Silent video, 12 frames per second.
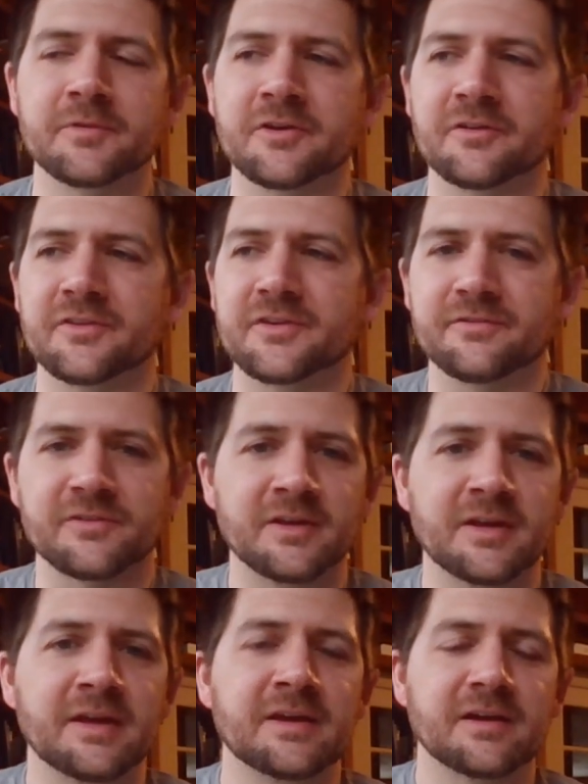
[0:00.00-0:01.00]
the
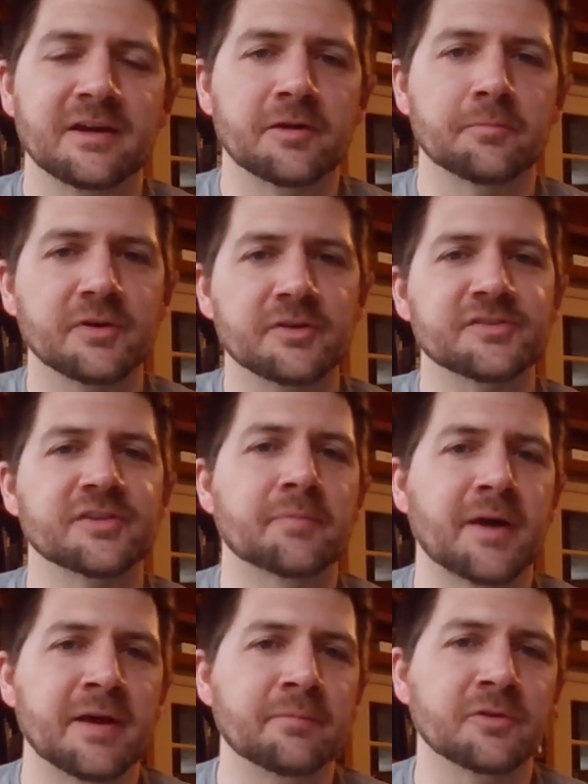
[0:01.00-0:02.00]
different books of the
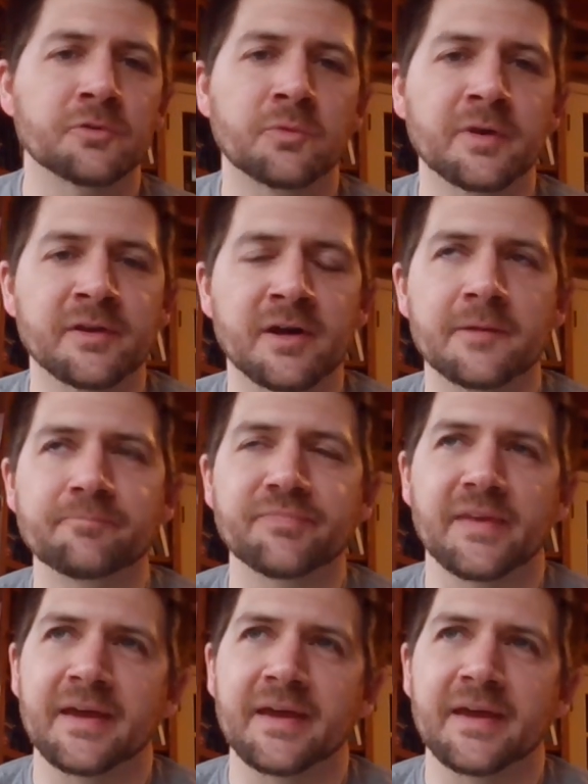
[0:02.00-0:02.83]
Bible and whatnot.